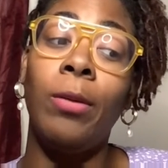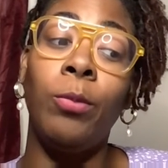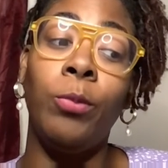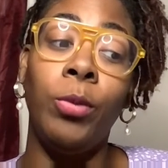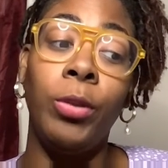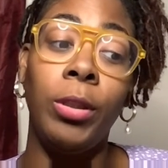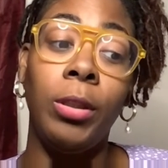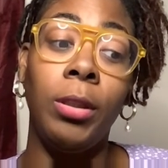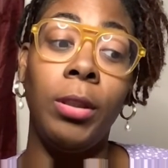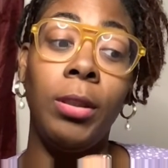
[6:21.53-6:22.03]

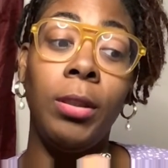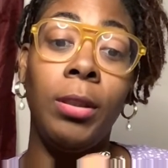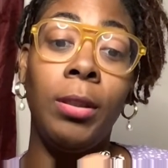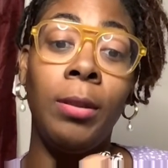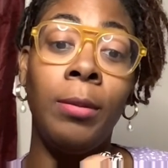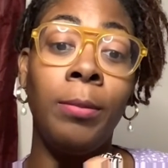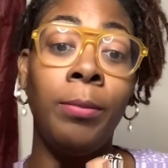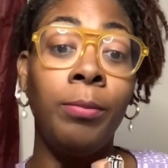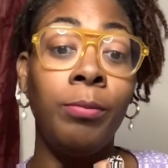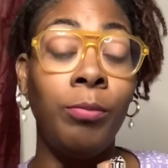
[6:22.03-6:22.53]
would
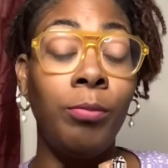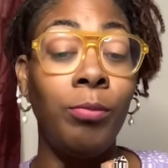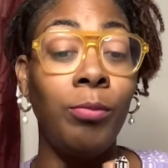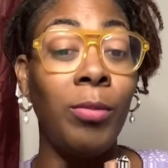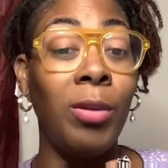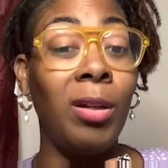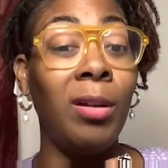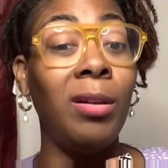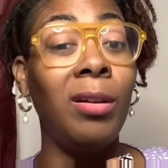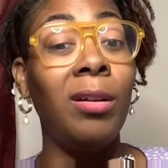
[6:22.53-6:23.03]

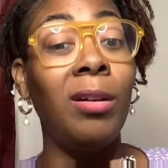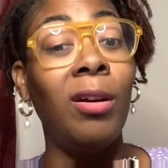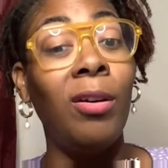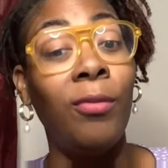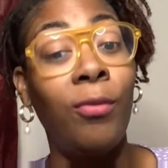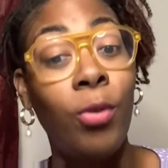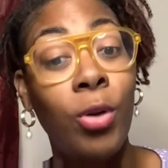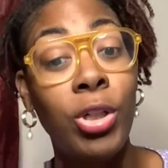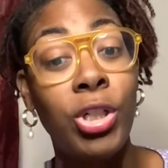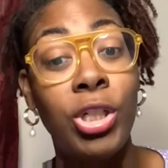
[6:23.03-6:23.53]

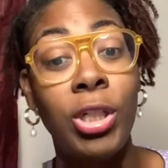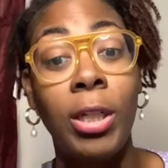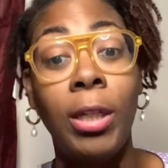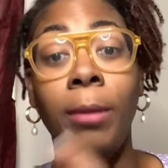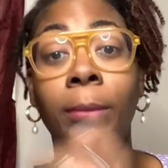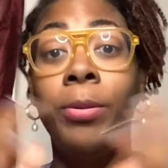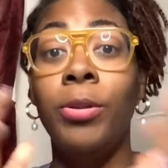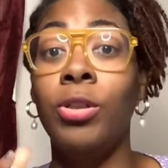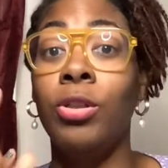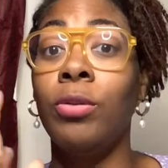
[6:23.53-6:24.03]
unfortunately
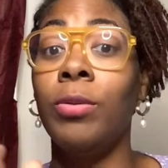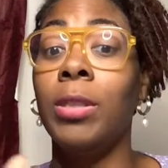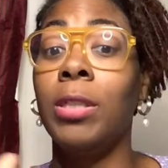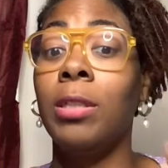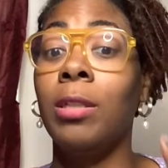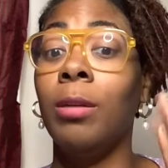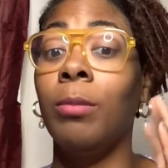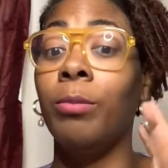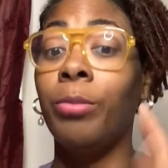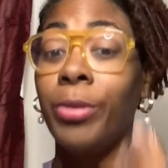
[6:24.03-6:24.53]
put you in
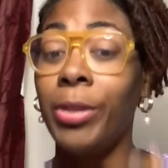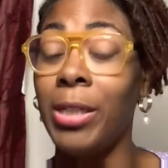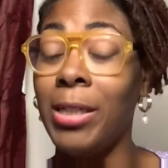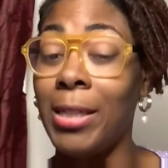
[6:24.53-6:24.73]
some pretty